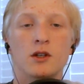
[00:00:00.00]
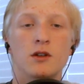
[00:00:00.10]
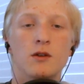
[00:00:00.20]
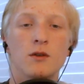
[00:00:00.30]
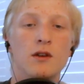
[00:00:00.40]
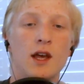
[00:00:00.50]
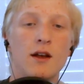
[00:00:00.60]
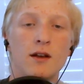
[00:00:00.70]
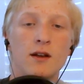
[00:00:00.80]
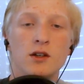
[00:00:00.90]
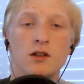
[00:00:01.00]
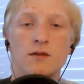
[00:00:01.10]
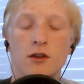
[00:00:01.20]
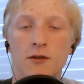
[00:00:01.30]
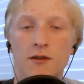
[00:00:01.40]
do the calculations for
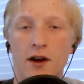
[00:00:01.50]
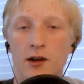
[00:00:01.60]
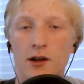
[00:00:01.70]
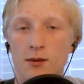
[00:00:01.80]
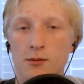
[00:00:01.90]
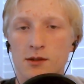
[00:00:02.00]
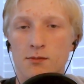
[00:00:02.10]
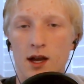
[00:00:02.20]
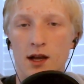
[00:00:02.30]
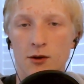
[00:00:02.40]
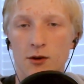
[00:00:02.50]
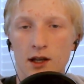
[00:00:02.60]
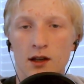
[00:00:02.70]
the firing tables manually,